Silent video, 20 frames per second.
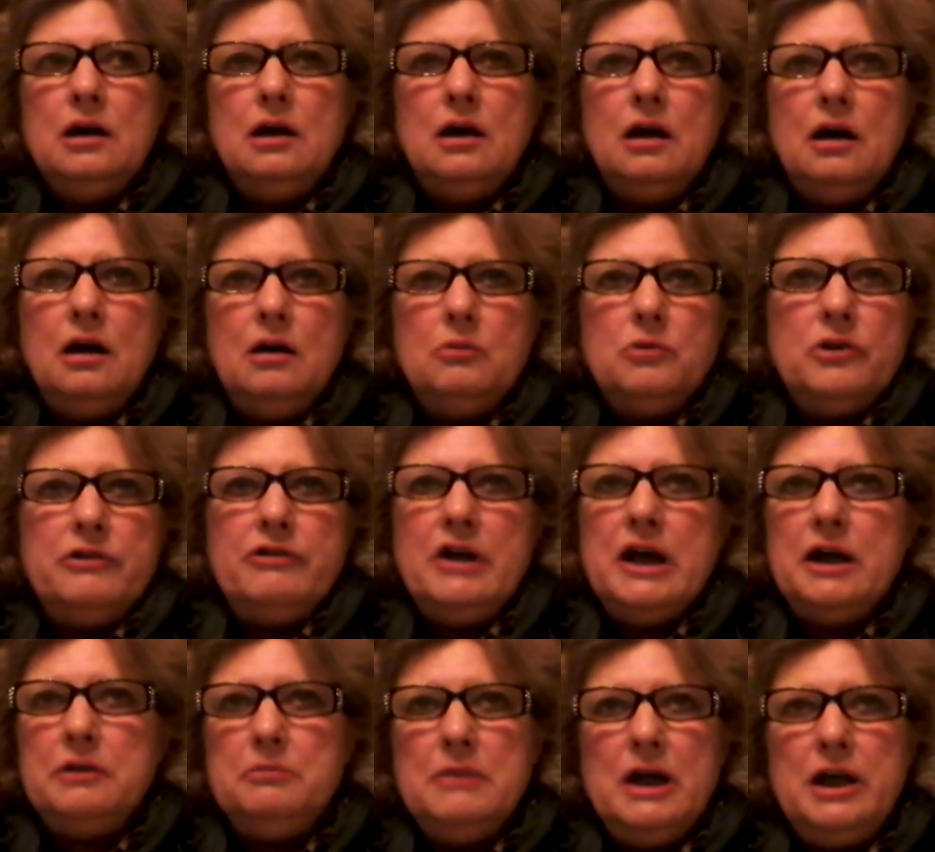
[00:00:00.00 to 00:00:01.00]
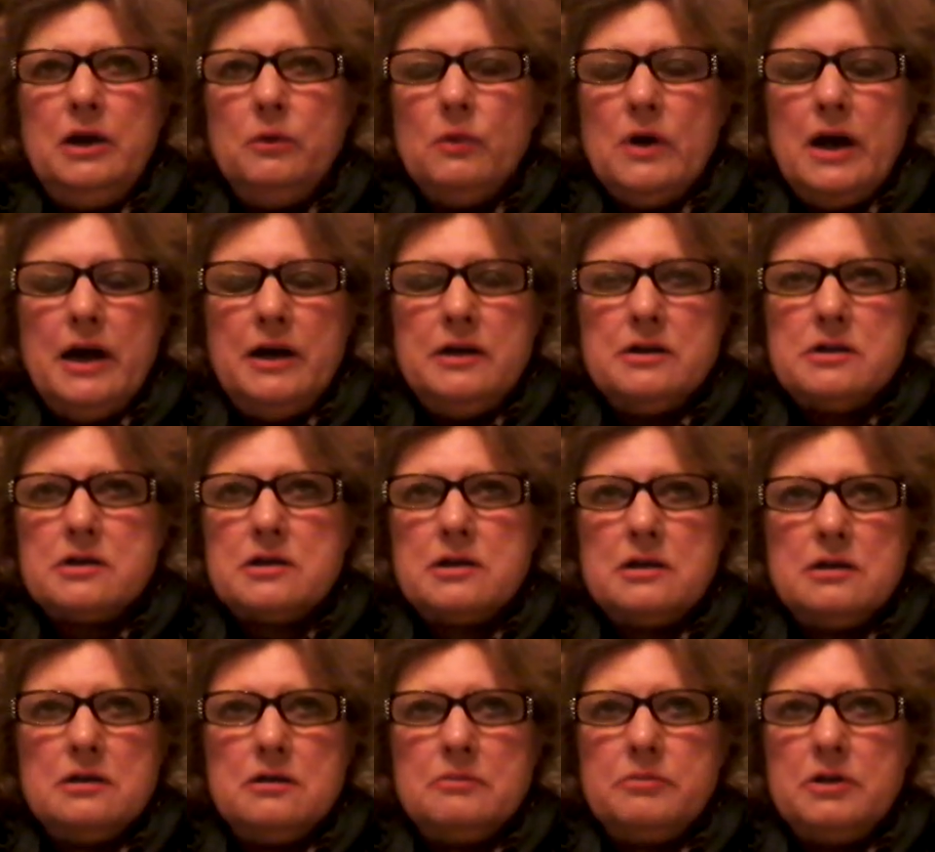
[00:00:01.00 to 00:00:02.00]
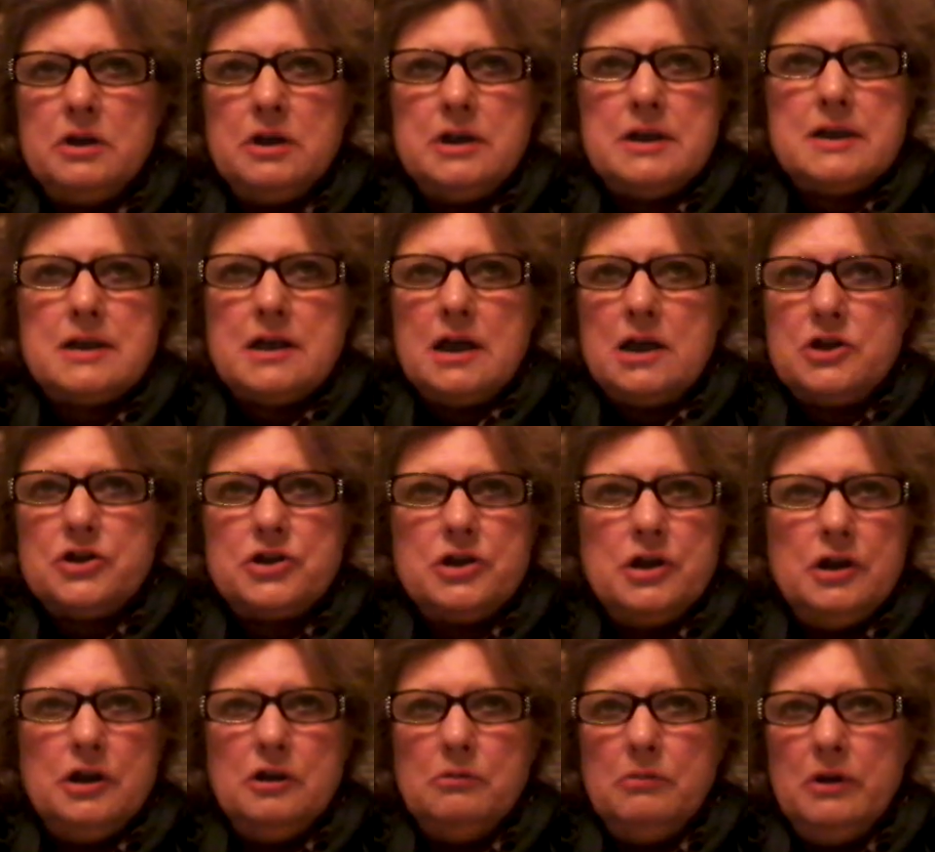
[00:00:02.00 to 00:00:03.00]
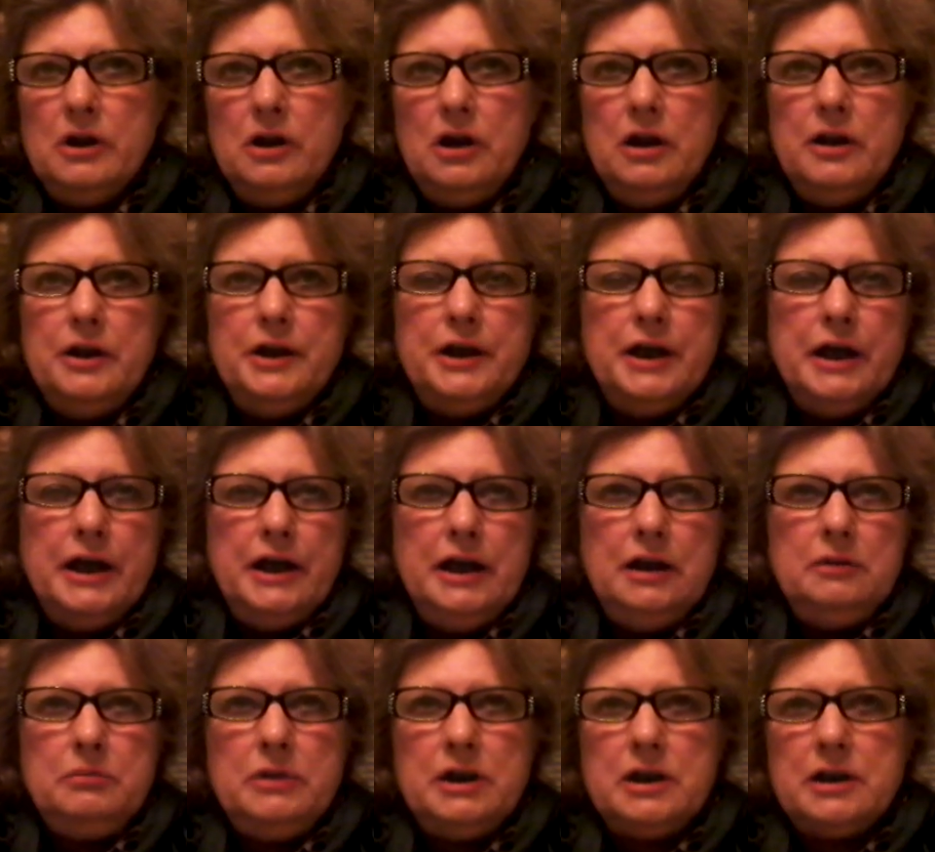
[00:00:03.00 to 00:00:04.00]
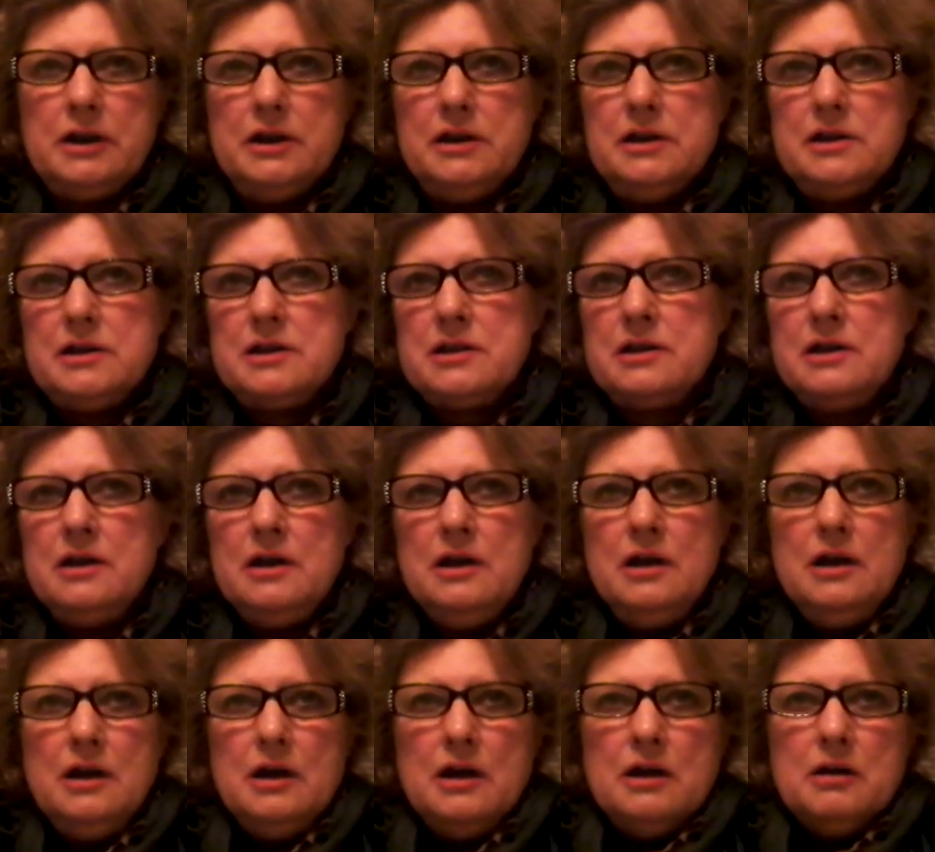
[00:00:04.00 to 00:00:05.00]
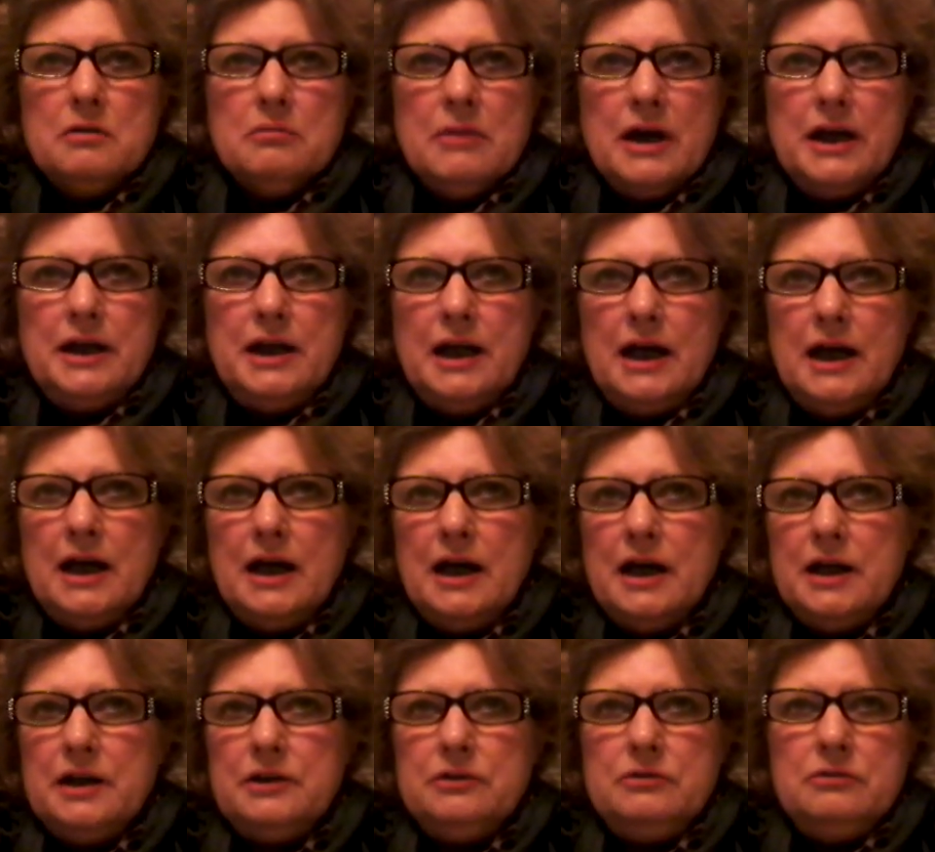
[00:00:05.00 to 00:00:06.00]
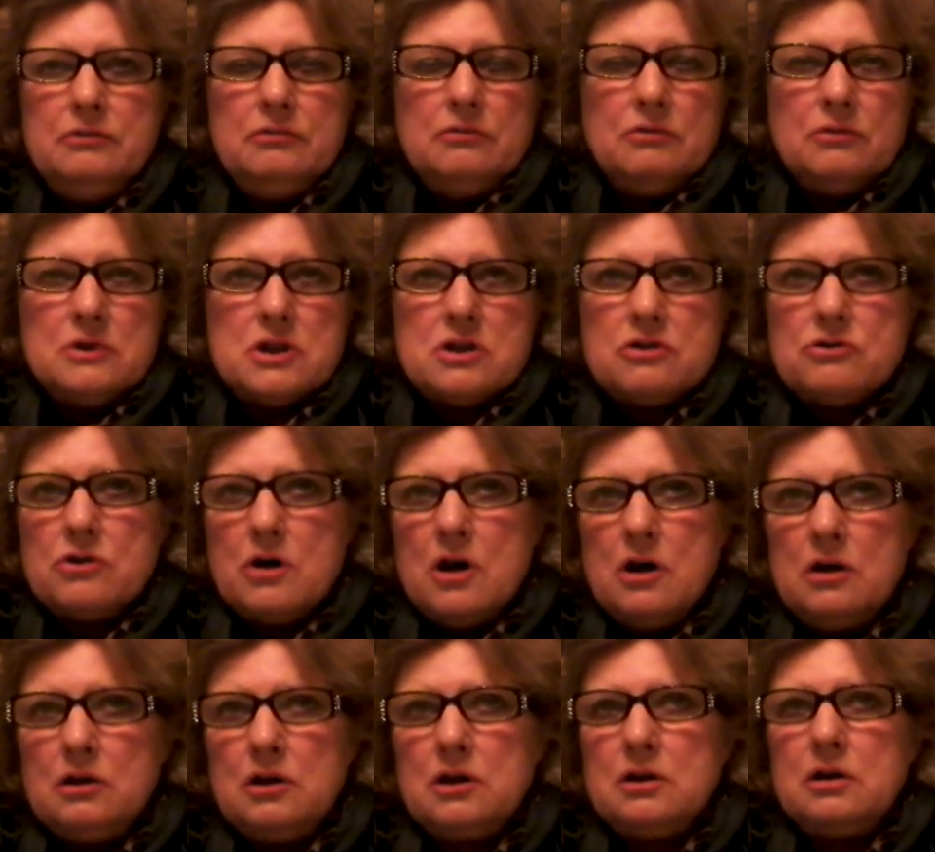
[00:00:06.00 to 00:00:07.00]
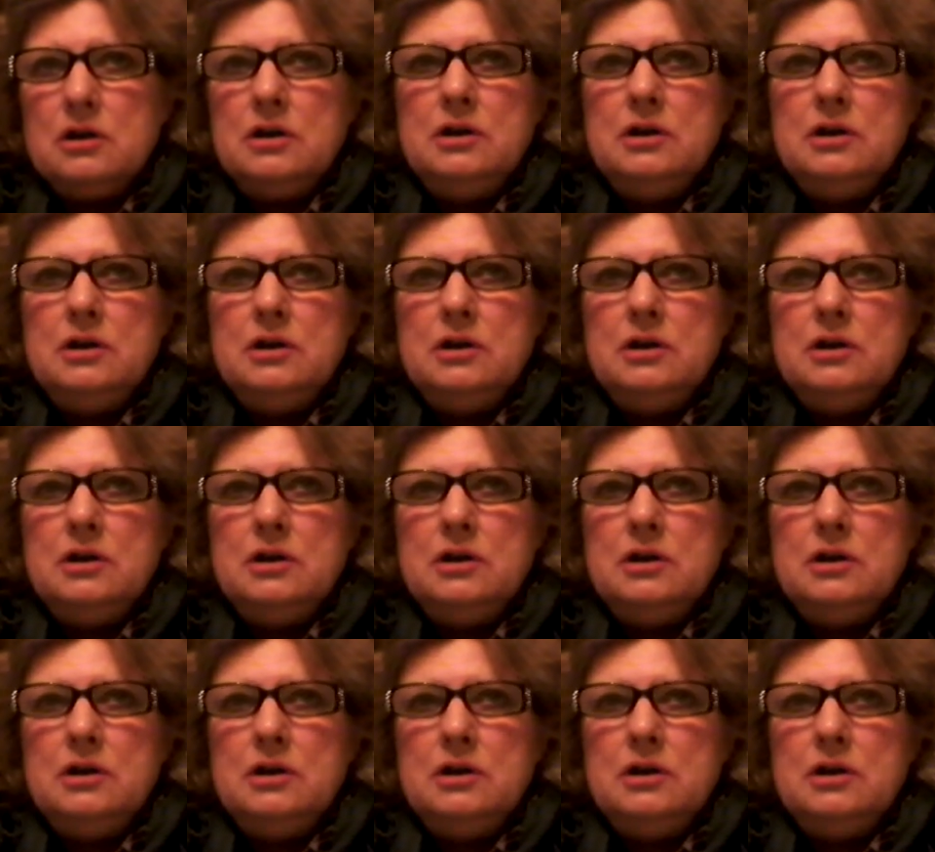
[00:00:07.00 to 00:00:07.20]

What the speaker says: We've had many rides to the police station in the middle of the night because my dad was drunk,